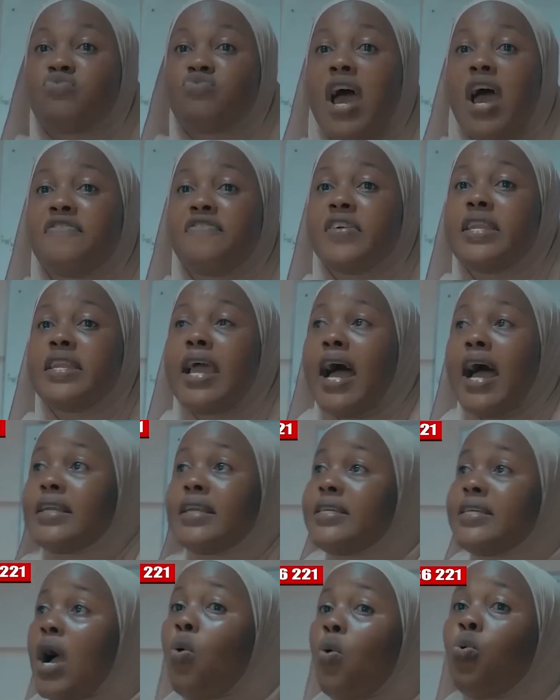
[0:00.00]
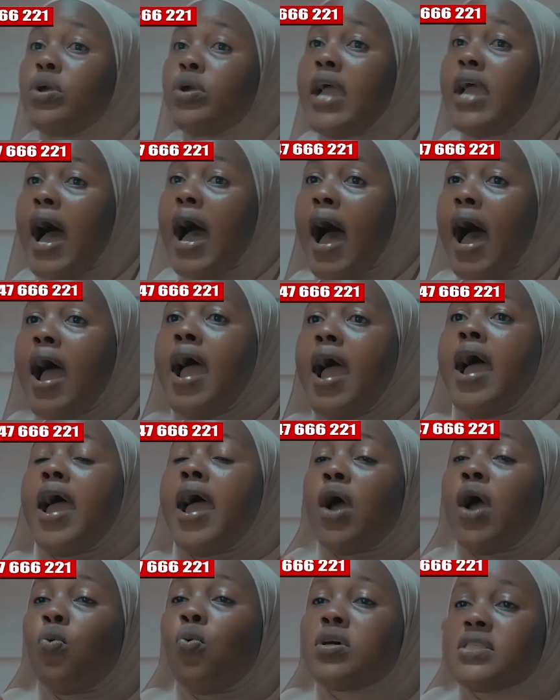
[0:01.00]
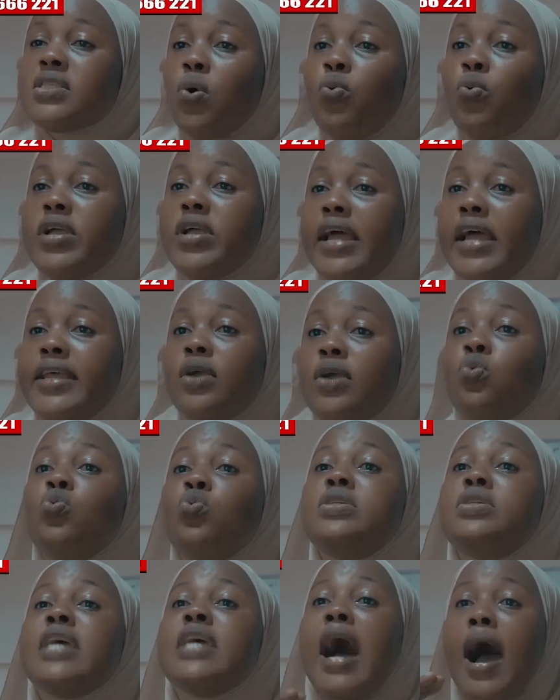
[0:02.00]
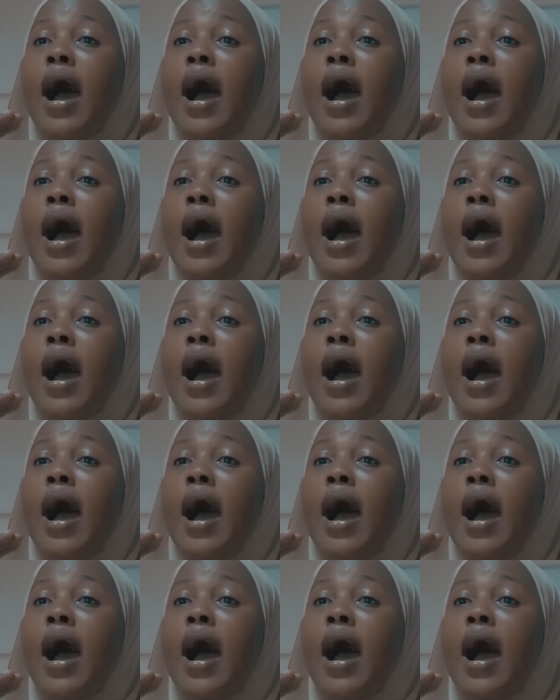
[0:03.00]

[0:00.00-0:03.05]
driving the idea who we are and what's so weird the unya